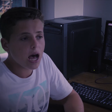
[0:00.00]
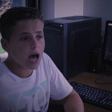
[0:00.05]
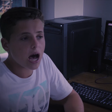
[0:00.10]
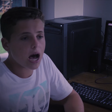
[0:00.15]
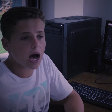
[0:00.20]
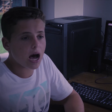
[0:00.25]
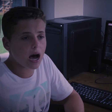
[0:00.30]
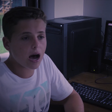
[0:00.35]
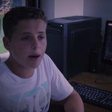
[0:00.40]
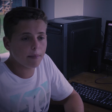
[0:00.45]

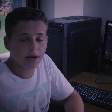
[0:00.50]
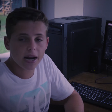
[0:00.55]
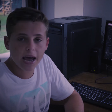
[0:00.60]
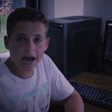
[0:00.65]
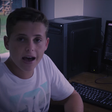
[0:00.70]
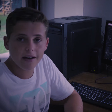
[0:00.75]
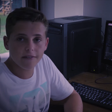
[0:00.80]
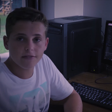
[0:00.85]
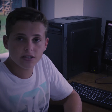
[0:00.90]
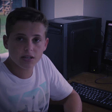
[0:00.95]
I'm going to
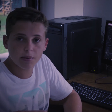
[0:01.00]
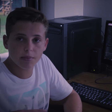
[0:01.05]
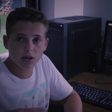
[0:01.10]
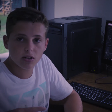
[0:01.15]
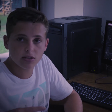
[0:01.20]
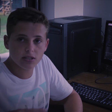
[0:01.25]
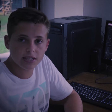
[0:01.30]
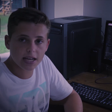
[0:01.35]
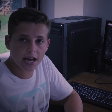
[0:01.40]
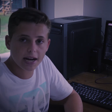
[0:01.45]
have something
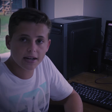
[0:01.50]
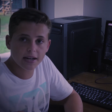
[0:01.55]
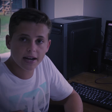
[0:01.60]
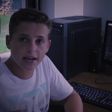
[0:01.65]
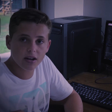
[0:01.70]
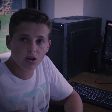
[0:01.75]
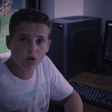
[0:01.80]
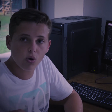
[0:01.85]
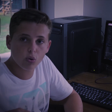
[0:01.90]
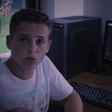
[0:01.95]
on
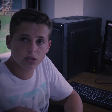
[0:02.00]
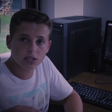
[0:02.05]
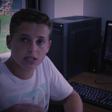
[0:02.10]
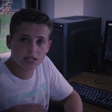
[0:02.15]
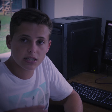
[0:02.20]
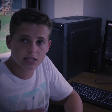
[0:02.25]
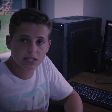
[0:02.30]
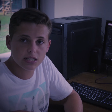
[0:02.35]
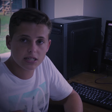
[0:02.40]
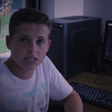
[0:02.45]
Saturday called
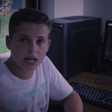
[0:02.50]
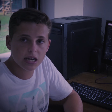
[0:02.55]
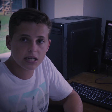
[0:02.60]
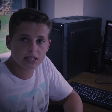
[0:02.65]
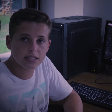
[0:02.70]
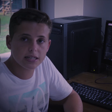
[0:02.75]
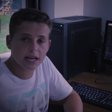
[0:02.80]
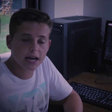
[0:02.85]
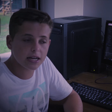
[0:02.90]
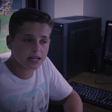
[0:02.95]
60 Second
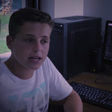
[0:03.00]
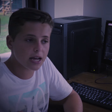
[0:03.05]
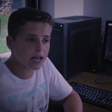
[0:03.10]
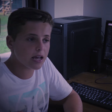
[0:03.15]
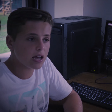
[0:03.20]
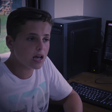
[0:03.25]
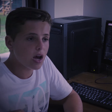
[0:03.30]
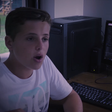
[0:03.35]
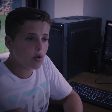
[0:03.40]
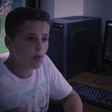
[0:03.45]

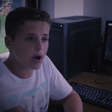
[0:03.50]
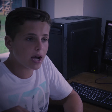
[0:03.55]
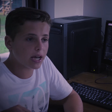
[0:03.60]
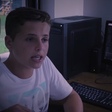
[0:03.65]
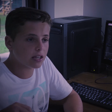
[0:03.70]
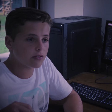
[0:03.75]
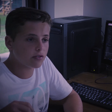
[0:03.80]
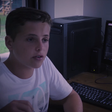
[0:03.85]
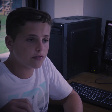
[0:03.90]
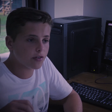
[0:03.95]
Saturday, where I
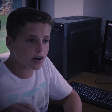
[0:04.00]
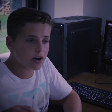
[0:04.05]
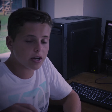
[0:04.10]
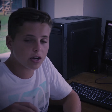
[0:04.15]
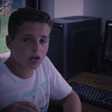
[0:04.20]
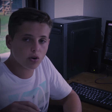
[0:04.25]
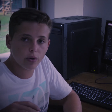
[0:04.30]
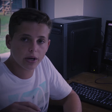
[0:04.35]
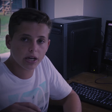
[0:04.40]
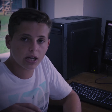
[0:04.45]
give you
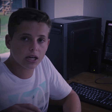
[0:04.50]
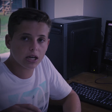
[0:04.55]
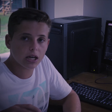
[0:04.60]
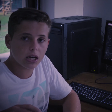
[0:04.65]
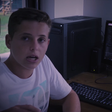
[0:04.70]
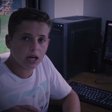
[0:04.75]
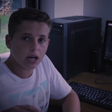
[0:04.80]
very quick